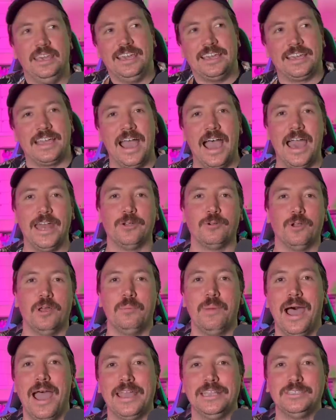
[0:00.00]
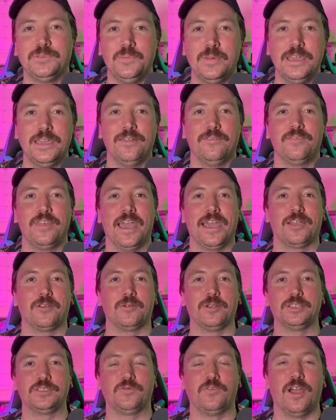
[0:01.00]
It kind of reminds me of that
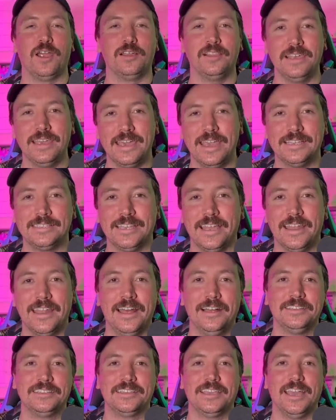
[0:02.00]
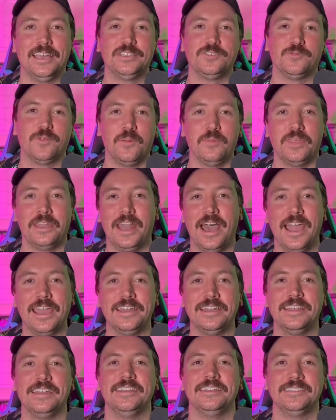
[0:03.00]
Chris Farley S N L sketch from the
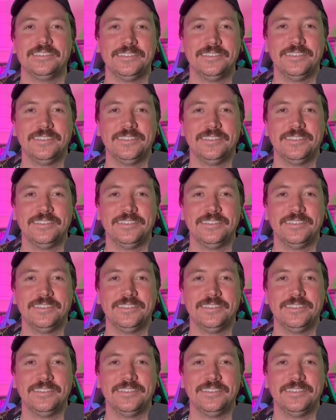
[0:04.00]
nineties.